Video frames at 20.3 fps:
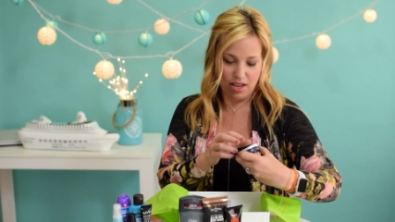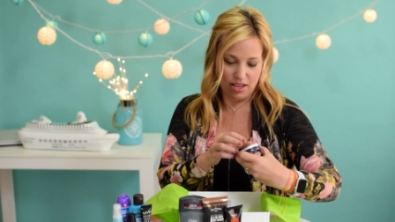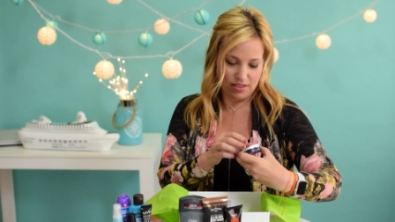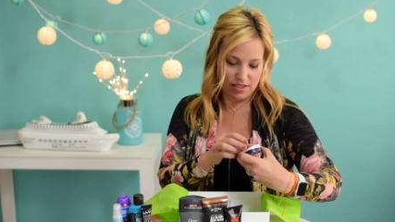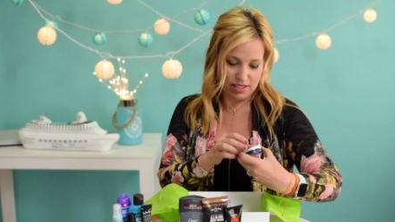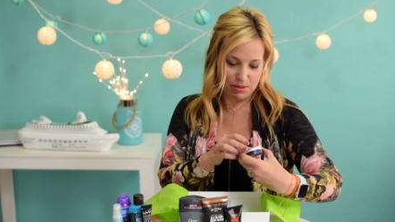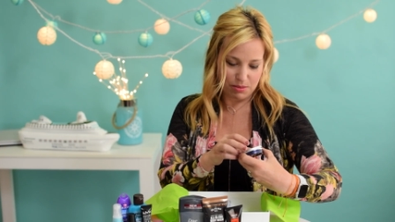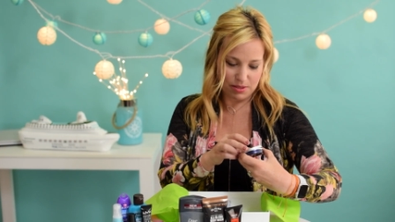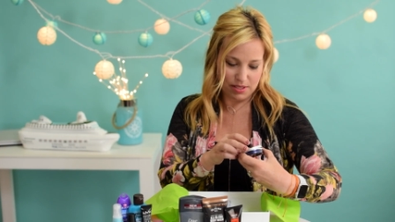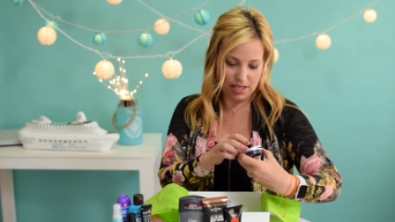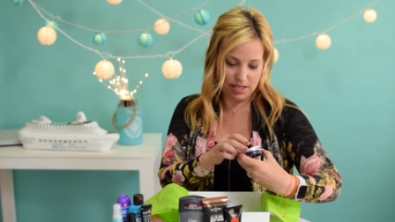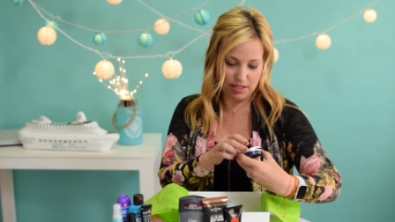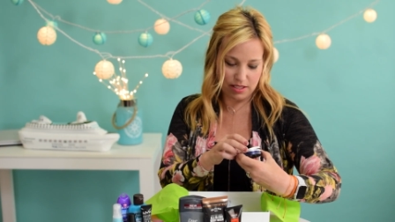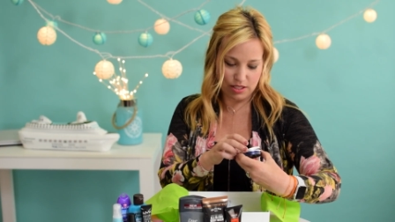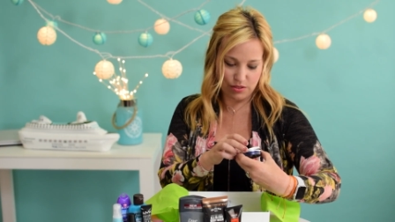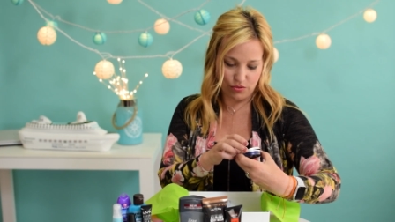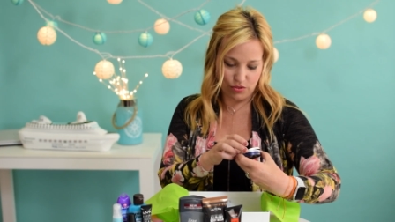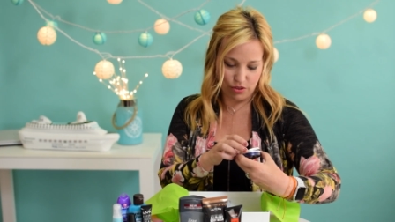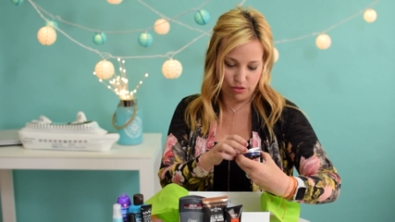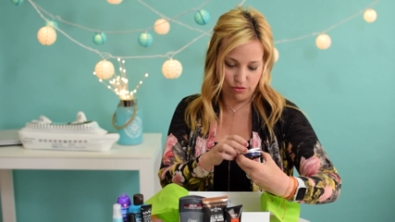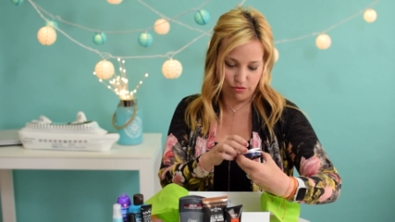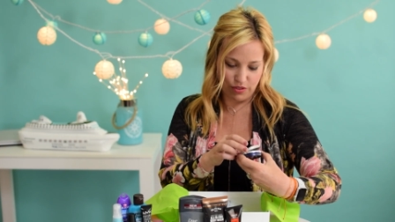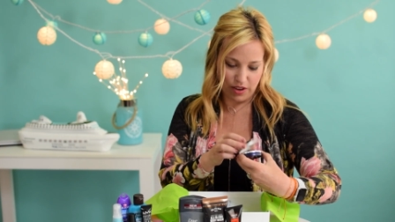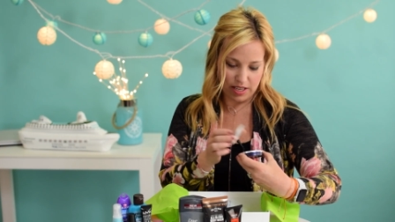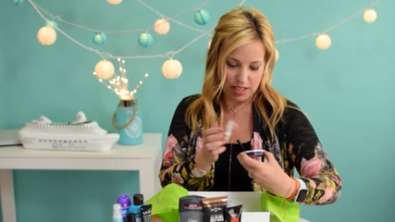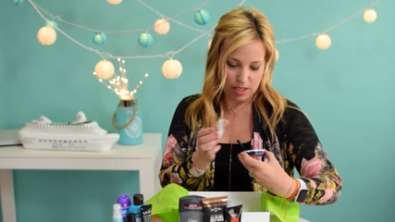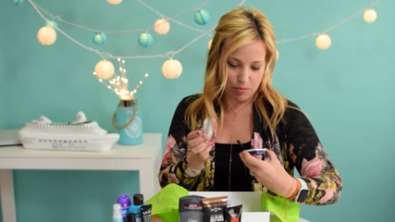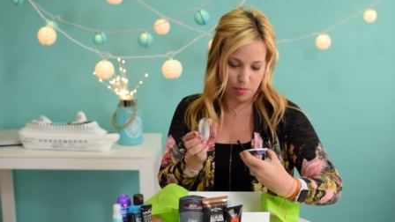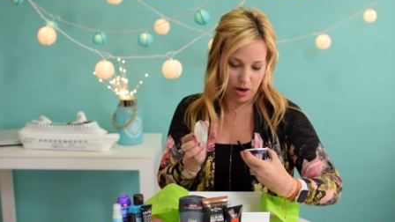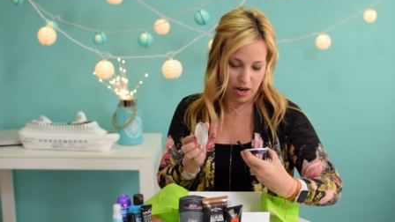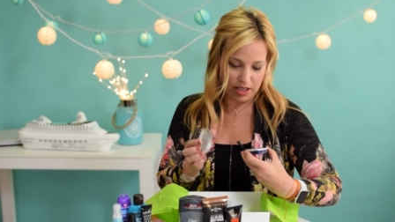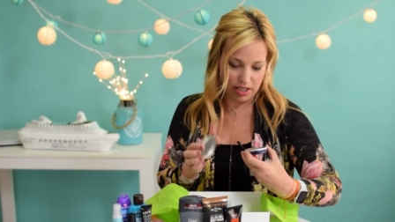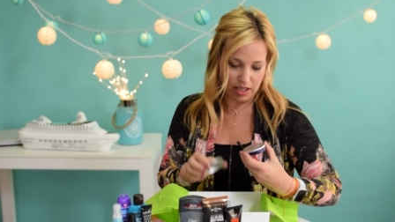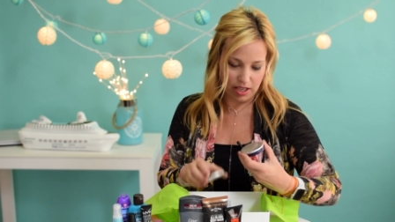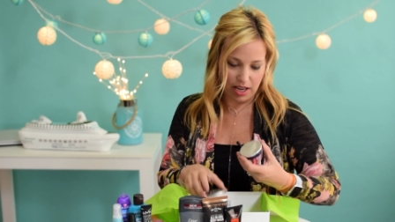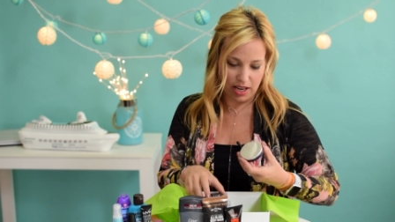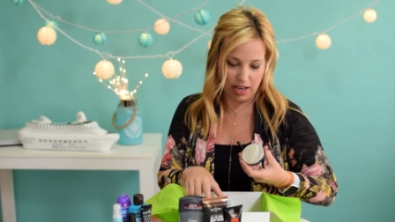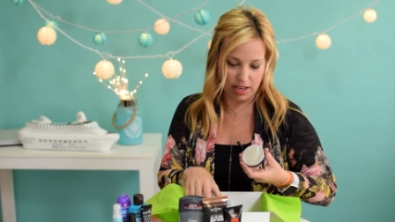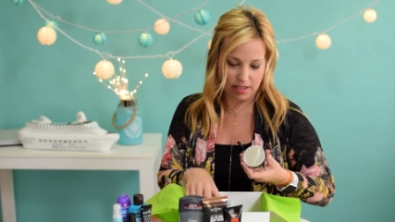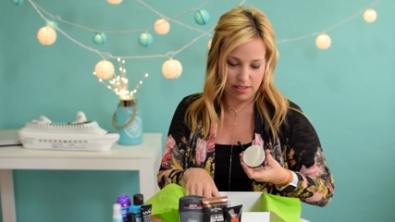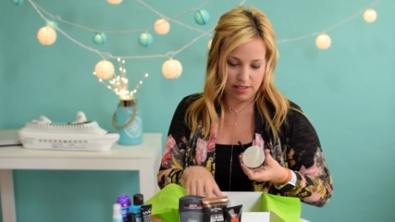This one says it's for face, body, and
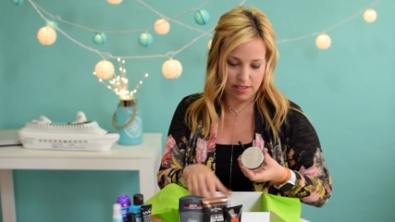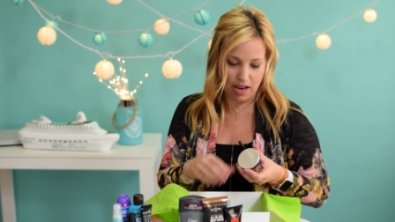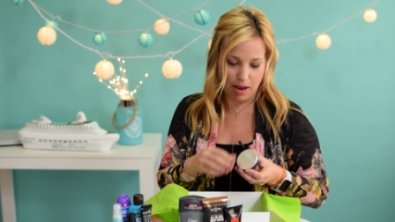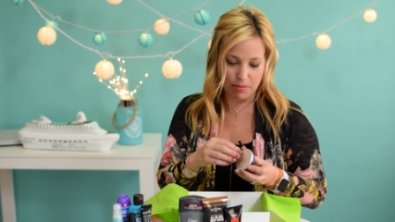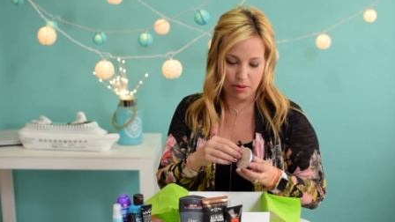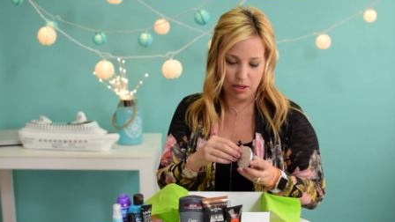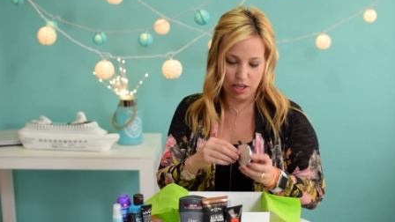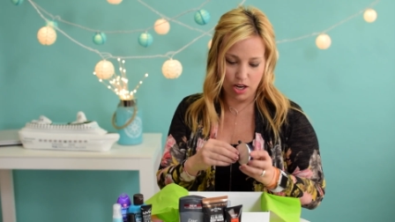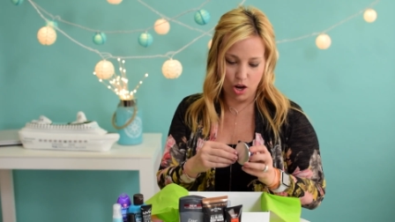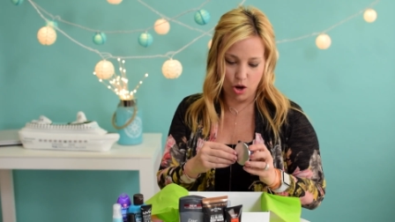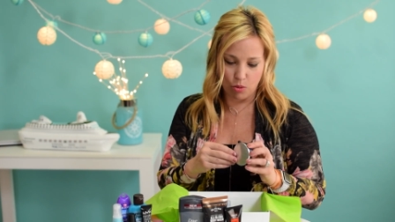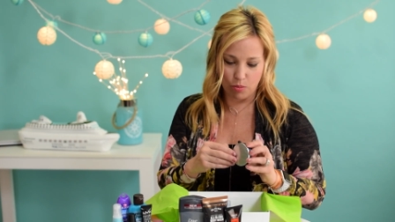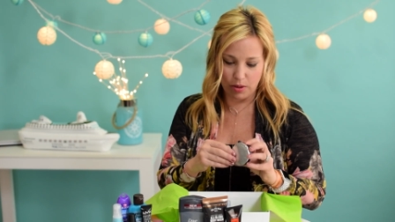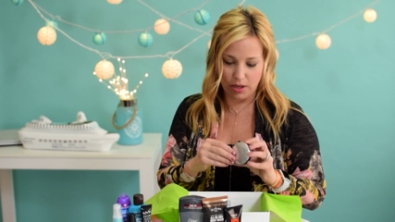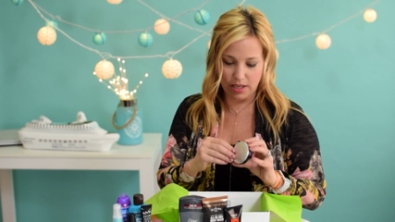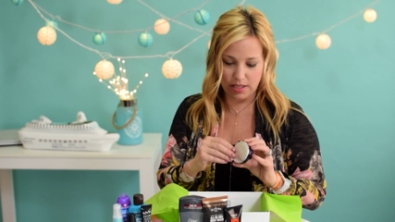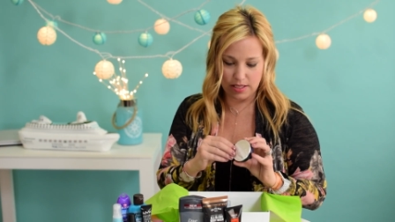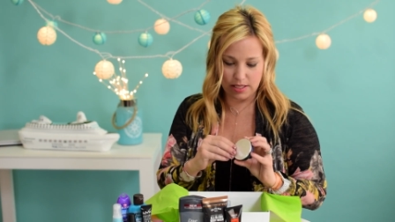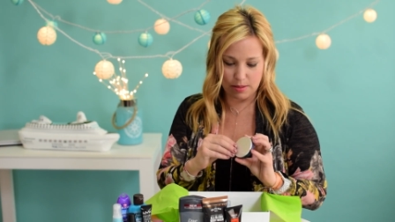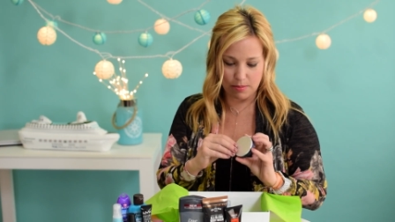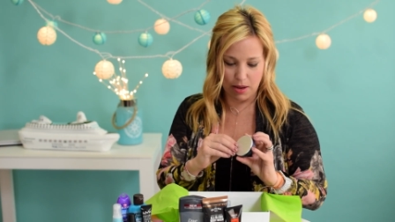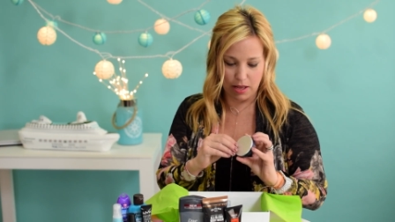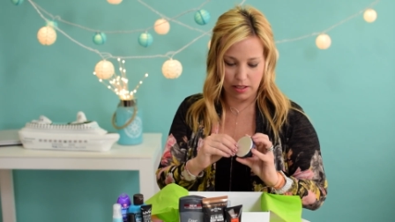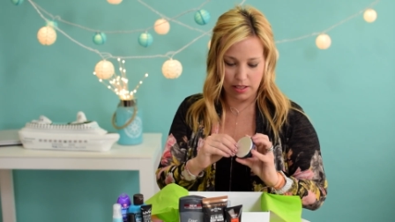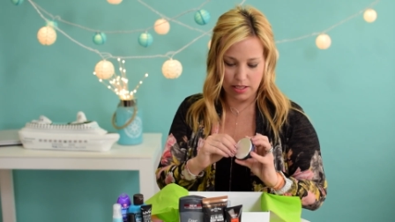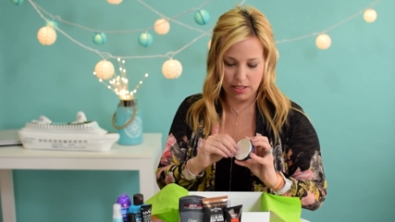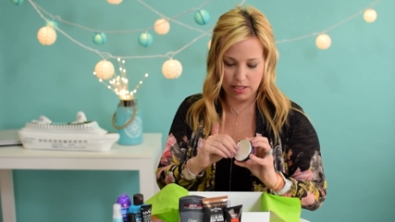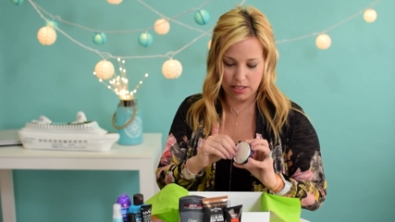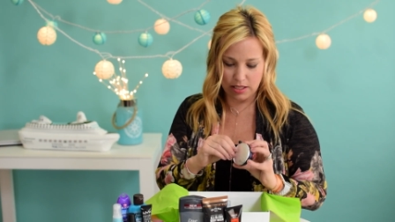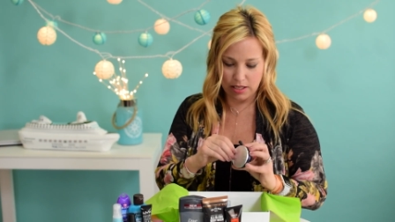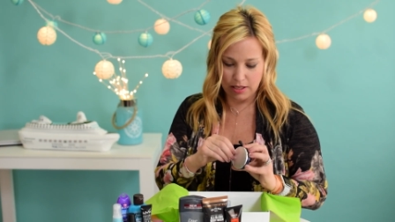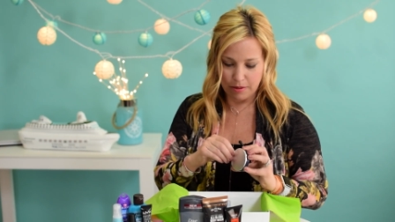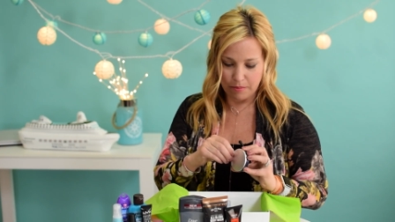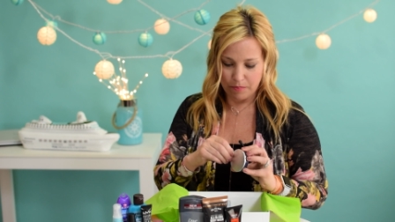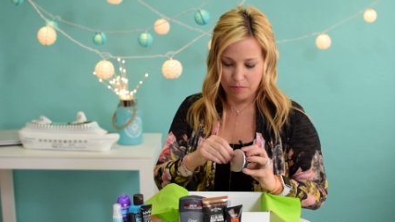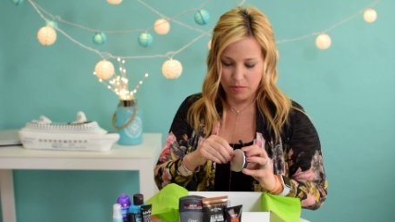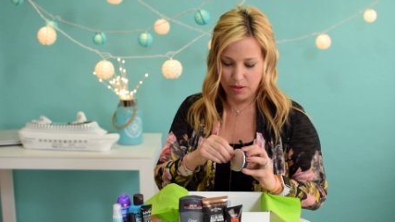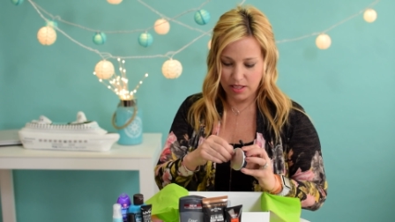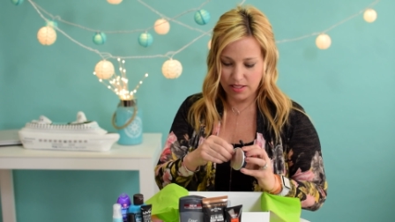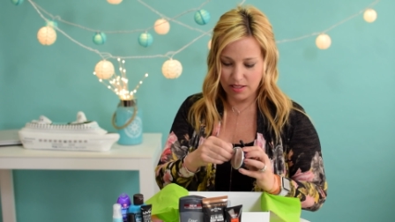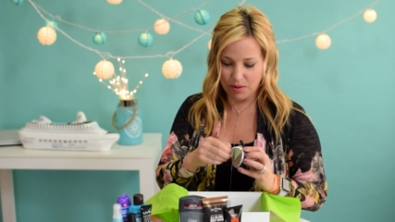hands. I'm gonna open it and smell it
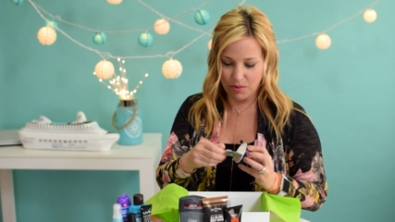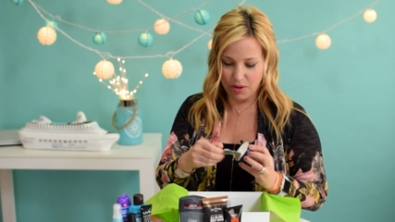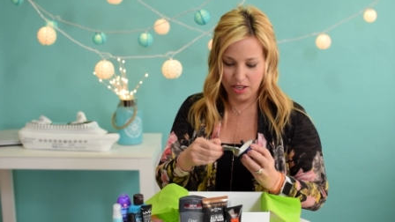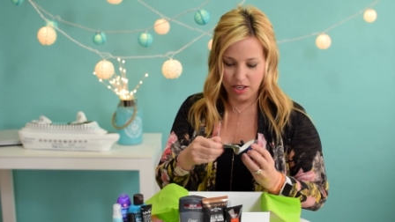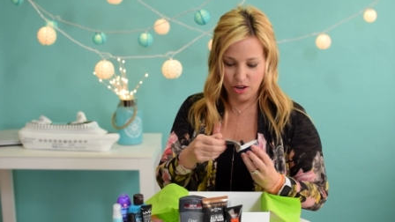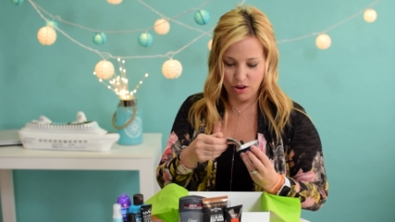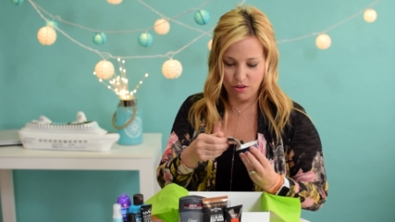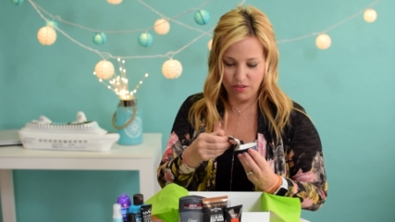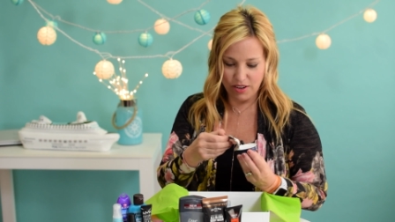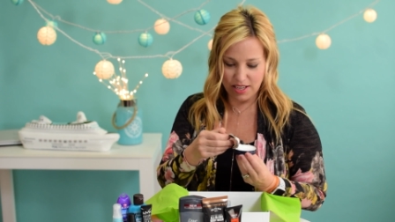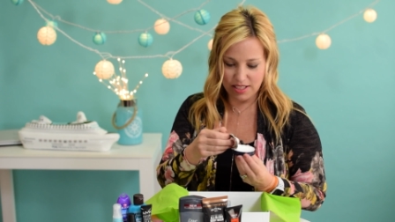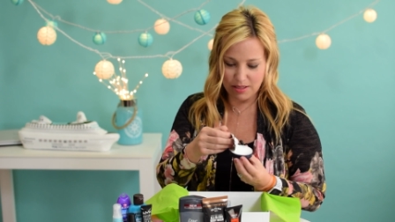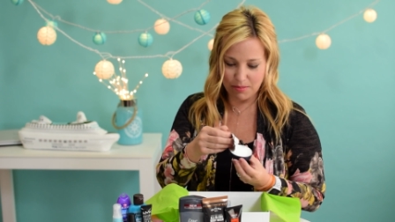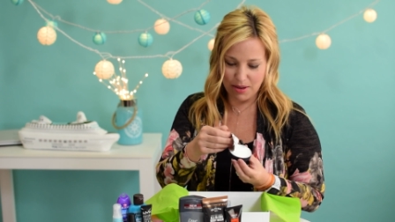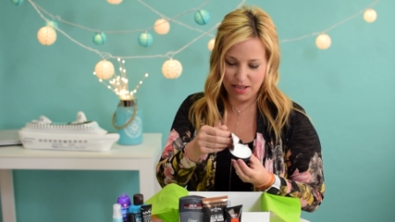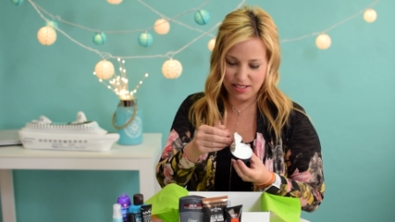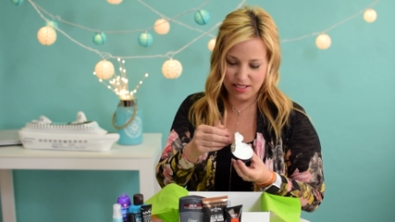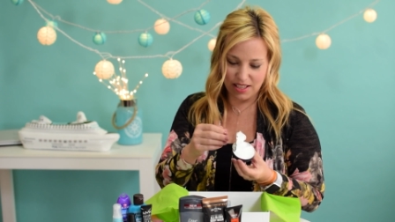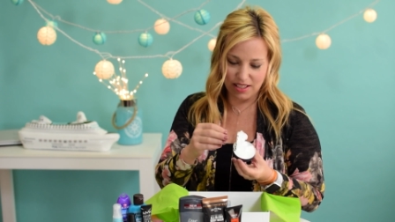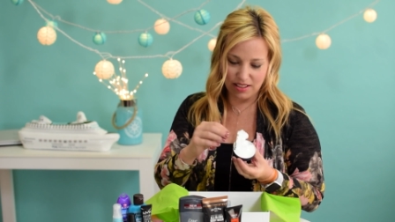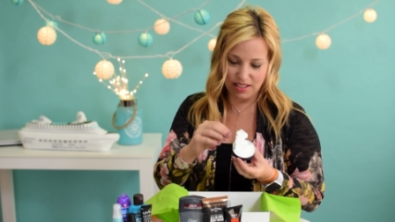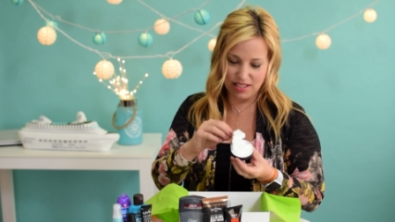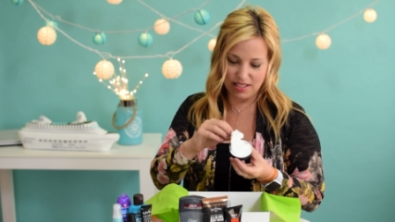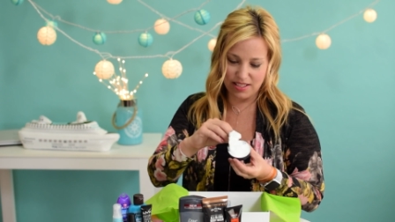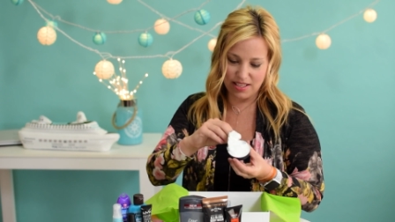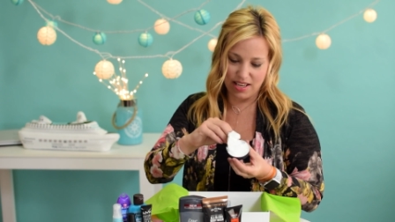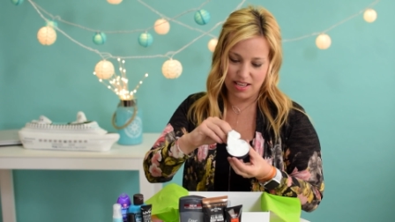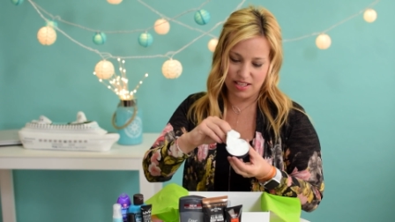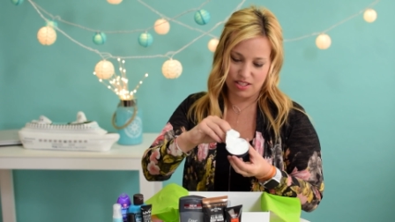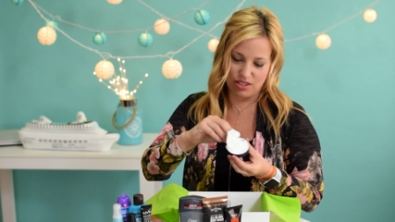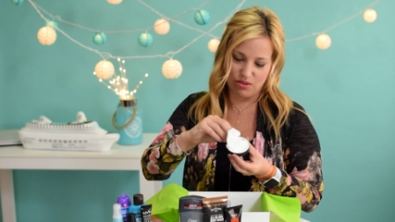because I wanna know if it has a masculine scent.